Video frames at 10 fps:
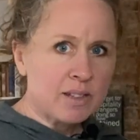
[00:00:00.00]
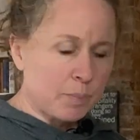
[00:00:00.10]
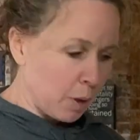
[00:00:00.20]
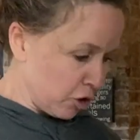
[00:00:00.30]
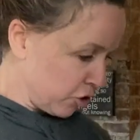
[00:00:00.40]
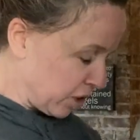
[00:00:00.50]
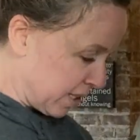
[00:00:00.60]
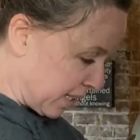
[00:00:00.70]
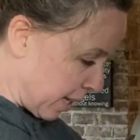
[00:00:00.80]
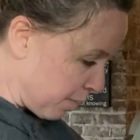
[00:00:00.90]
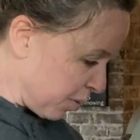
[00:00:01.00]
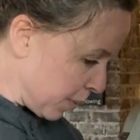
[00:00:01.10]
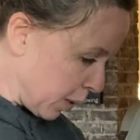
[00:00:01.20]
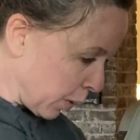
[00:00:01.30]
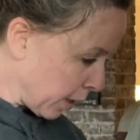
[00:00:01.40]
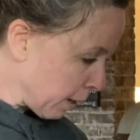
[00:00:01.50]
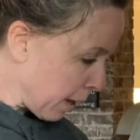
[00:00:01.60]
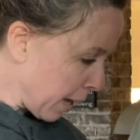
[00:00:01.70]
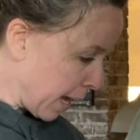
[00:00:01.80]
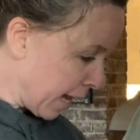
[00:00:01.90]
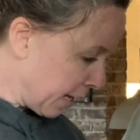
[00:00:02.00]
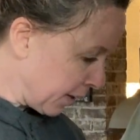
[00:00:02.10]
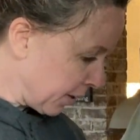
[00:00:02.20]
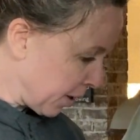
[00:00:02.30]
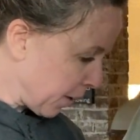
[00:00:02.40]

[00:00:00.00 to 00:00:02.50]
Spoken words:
of partially skimmed milk, and